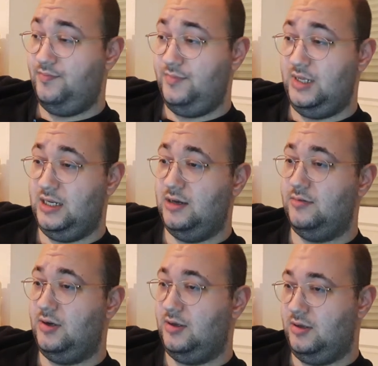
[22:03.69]

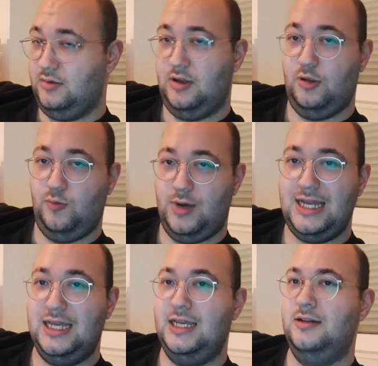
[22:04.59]
I'll
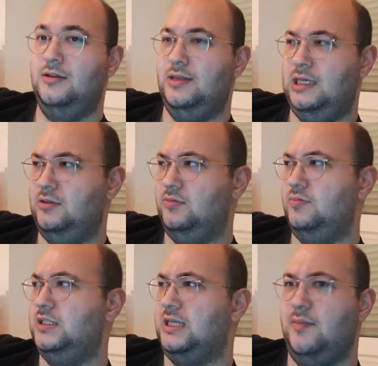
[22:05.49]
weigh in, and that'll
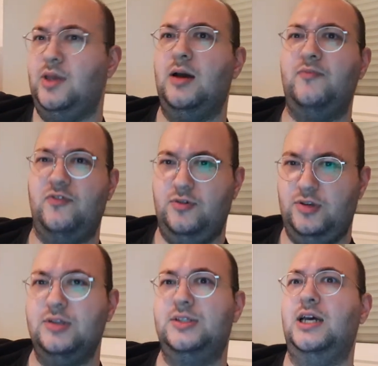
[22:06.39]
set me up for a
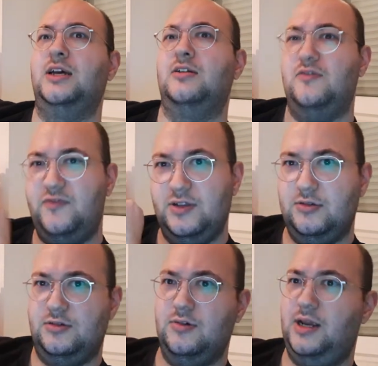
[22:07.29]
good day, and I'll feel
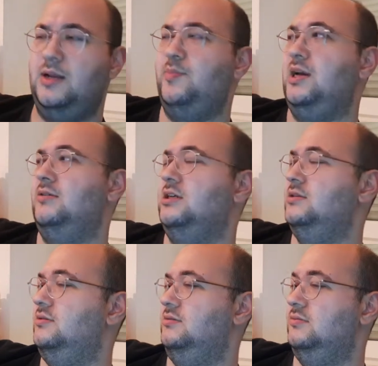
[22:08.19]
great about it.
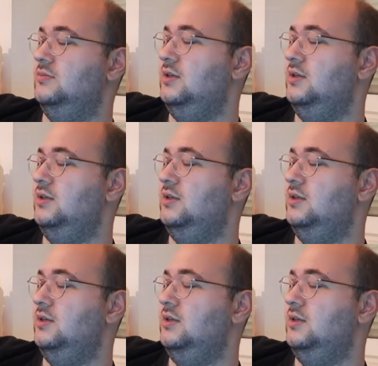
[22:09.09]
And